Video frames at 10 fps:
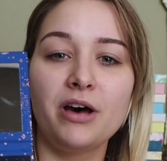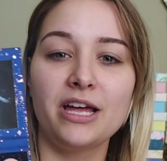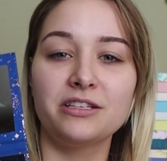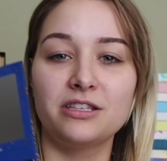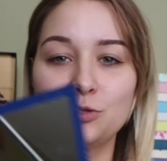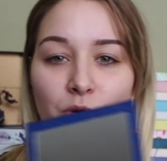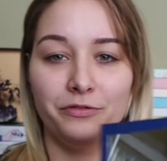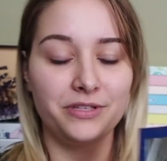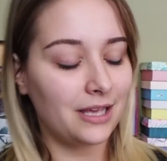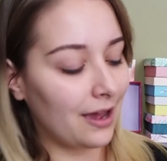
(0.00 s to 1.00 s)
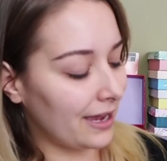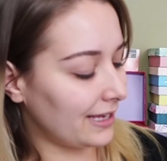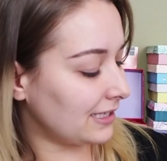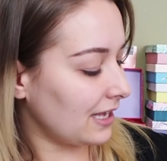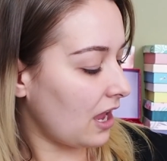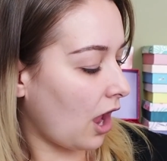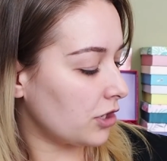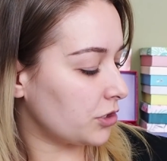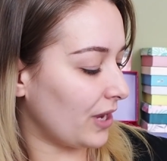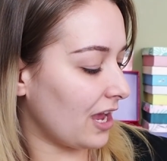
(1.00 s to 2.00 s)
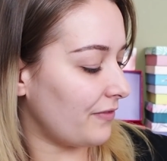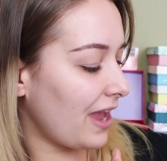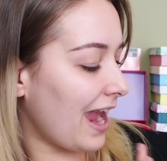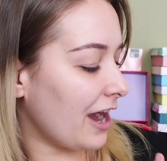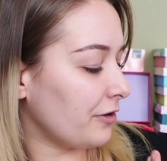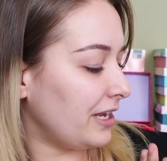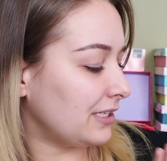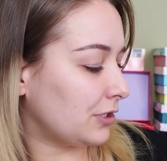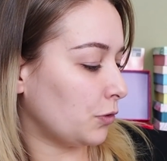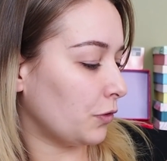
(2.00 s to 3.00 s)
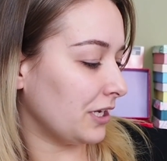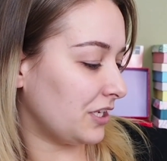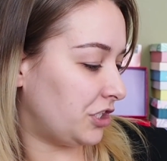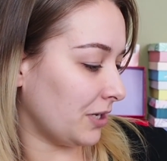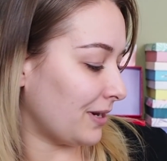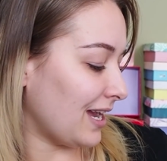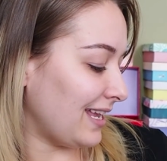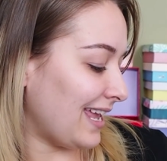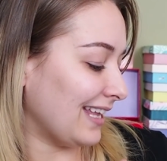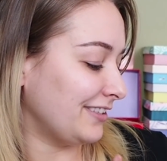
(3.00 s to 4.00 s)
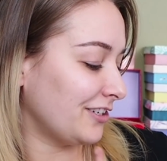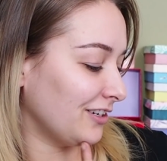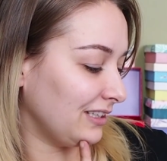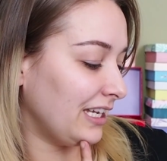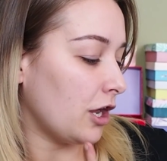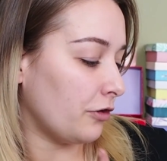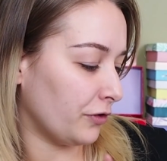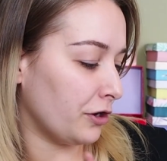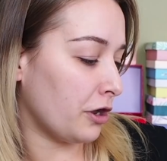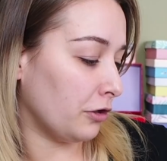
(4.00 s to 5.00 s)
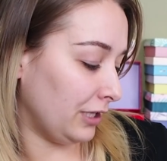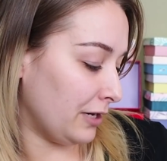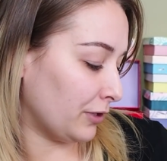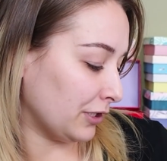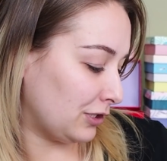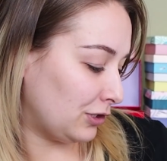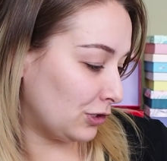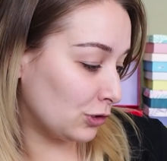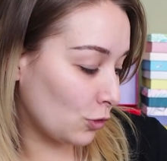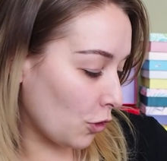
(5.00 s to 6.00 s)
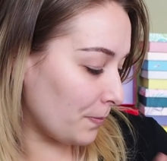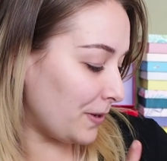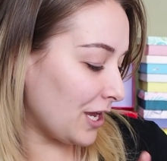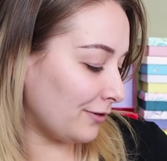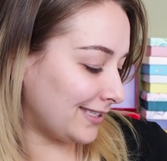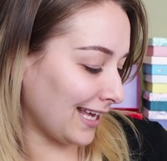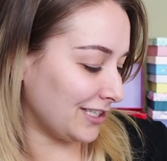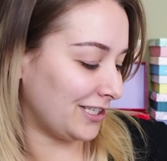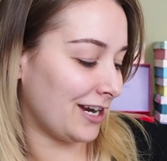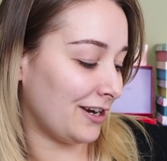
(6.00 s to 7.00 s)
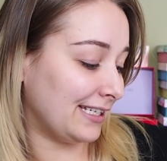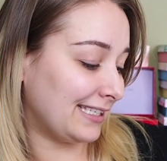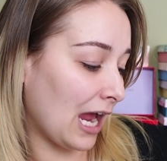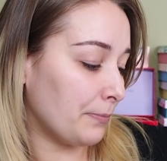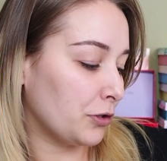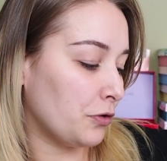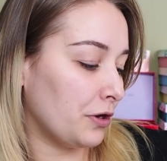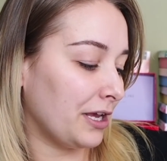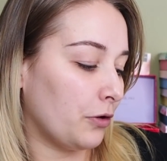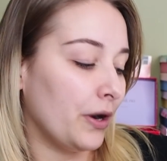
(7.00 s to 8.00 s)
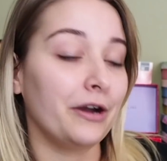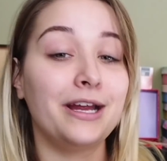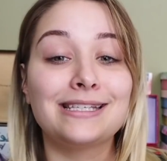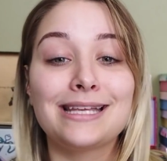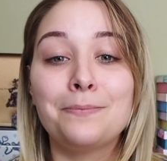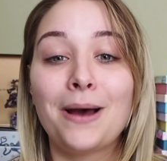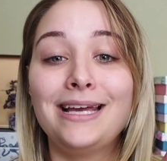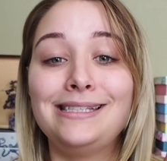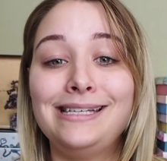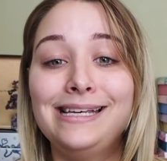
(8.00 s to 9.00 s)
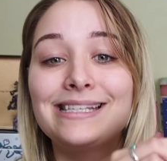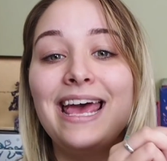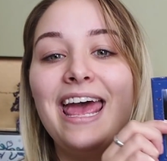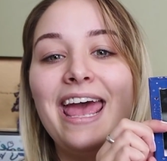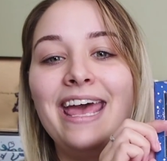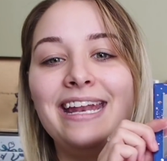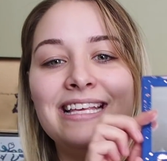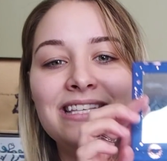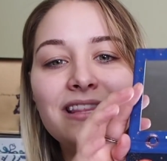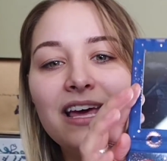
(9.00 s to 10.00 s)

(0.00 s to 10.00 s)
months, the 12 signs. So we have Aries, Taurus, Gemini, Cancer, Leo, Virgo, Libra, Scorpio, Sagittarius, Capricorn, Aquarius, and Pisces. And isn't